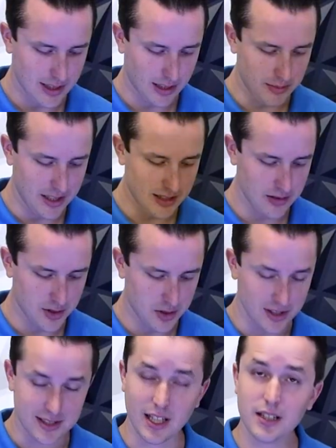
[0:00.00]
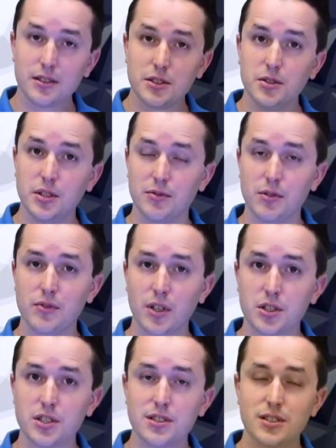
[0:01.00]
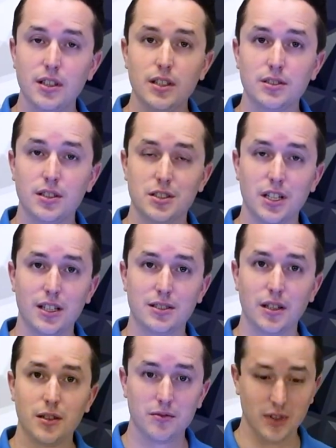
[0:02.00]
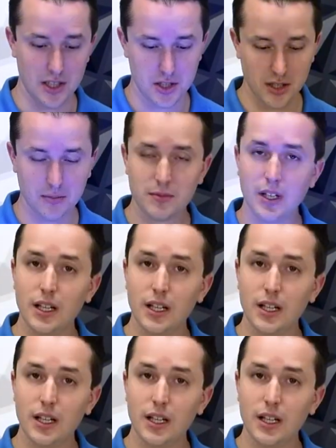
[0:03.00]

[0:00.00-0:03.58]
that can be individually set to do different functions, such as flashing,